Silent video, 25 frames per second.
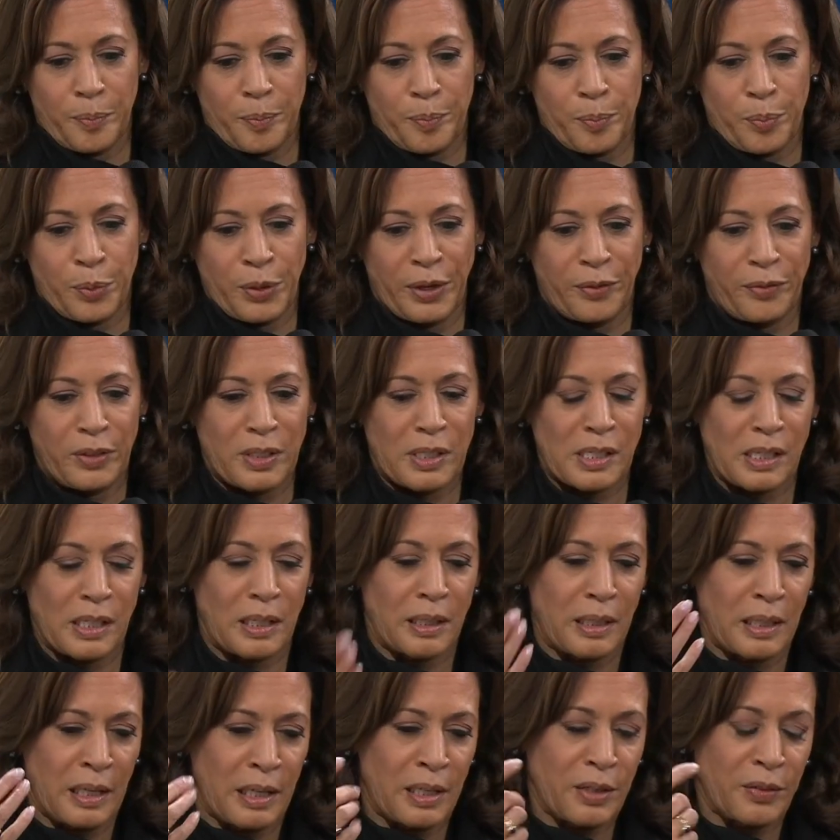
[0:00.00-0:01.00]
Previously,
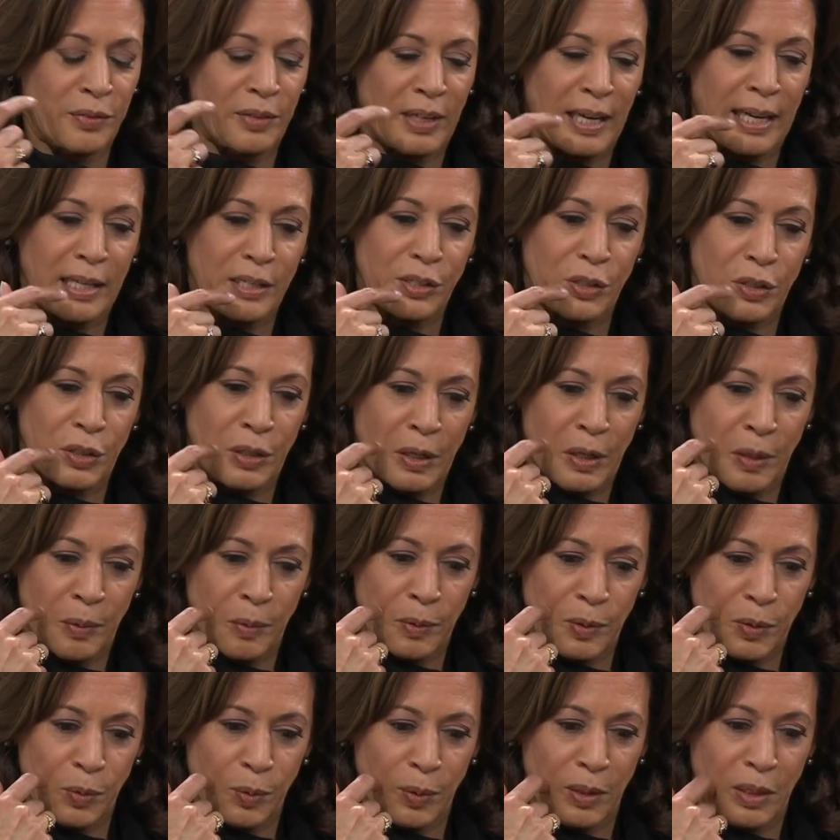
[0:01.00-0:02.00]
at the end of last year, I
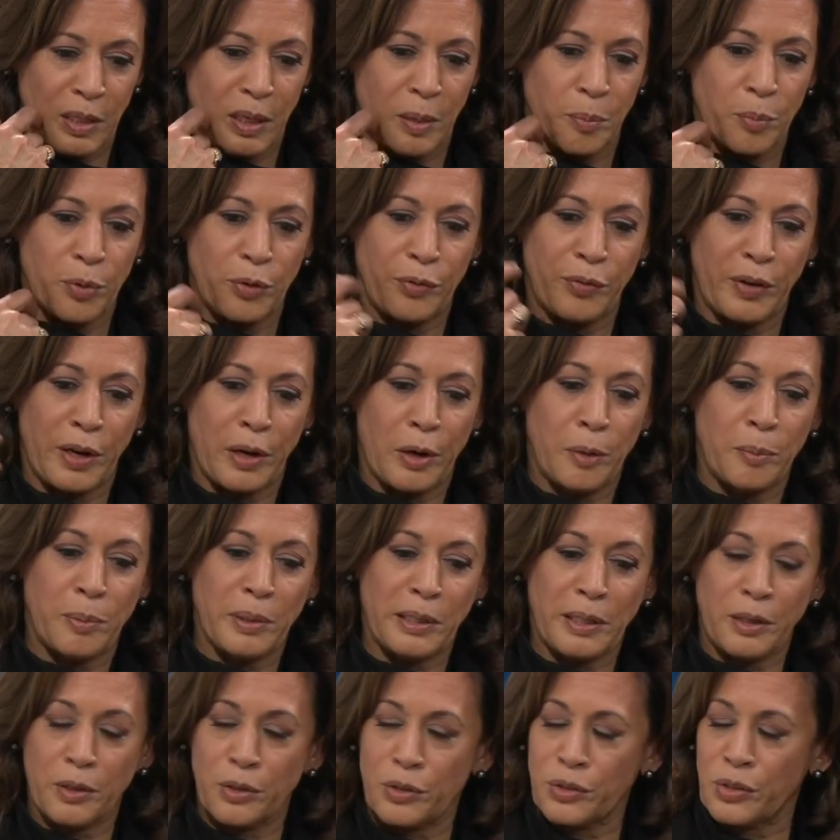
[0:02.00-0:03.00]
was with a number of Arab
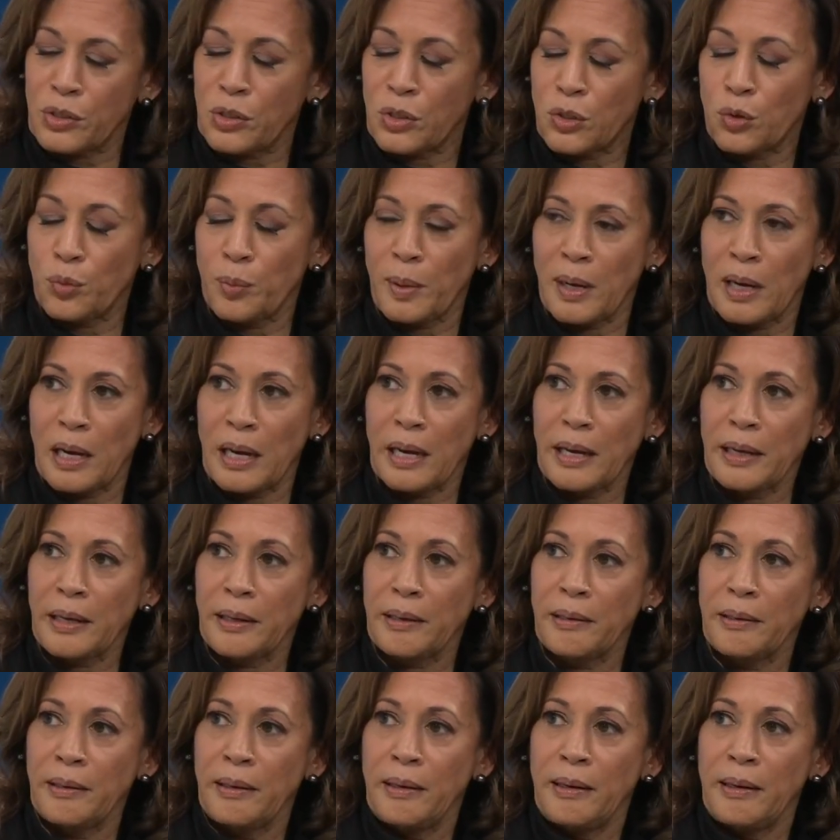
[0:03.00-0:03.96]
leaders in Dubai.